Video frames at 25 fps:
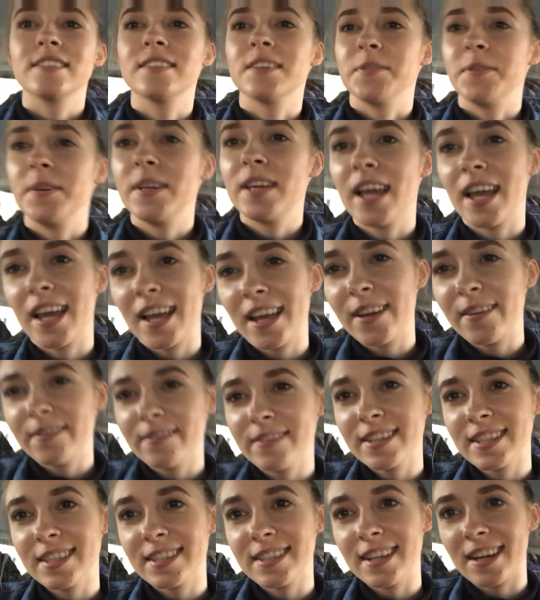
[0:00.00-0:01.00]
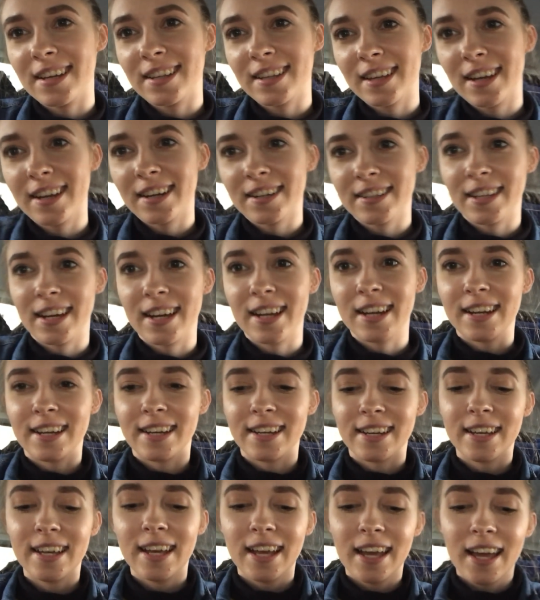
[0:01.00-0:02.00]
So we came to South
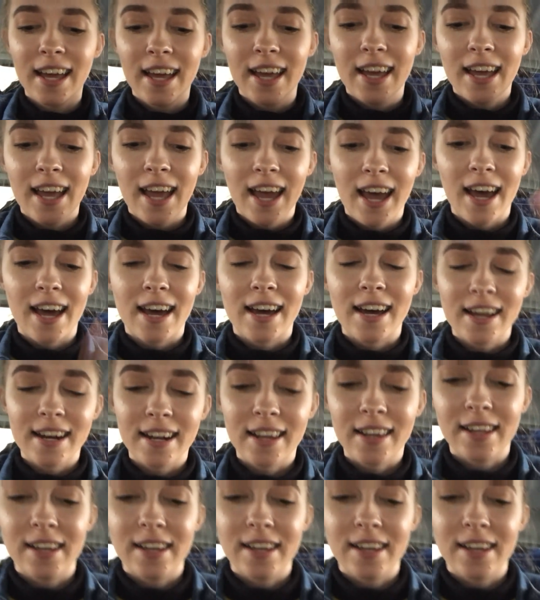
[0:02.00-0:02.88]
Carolina, had